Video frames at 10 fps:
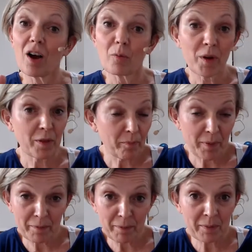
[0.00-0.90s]

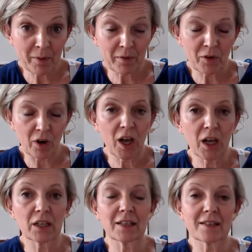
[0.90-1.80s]
if people have got
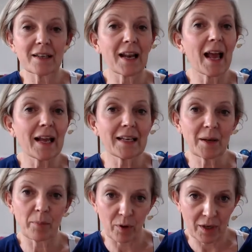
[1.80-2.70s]
hernias at any
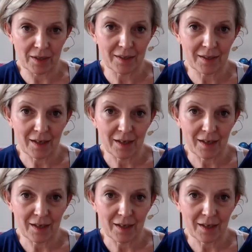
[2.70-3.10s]
point